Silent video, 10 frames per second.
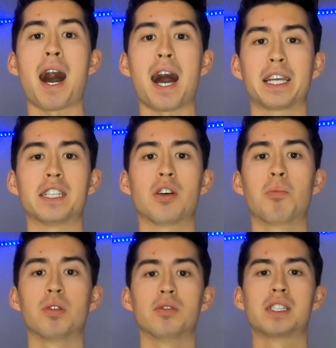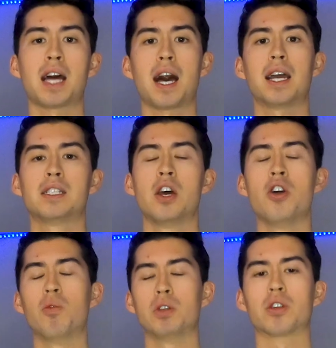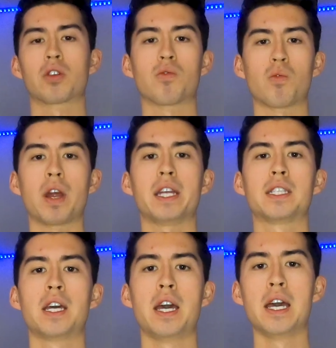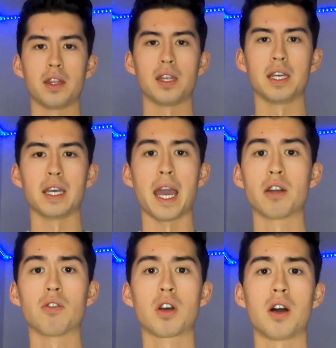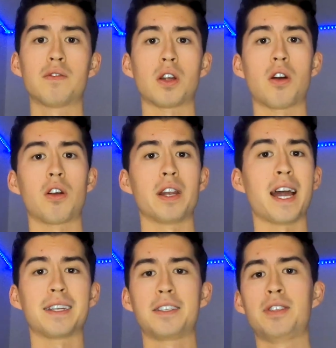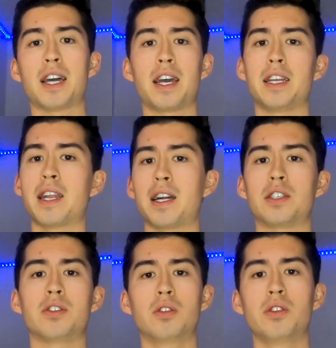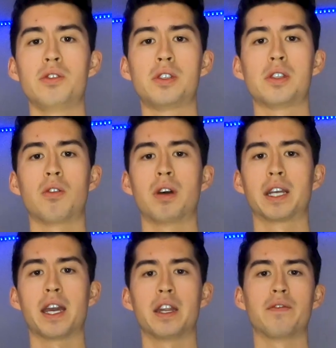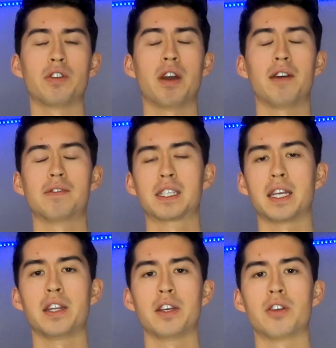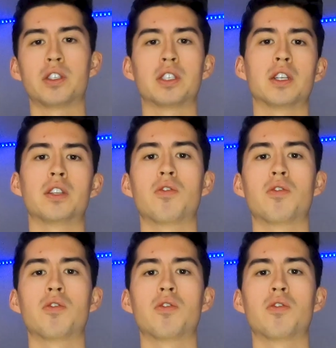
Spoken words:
pockets on both sides, which are great. The ankle cuffs are not too tight, not too loose. So again, if you have skinnier to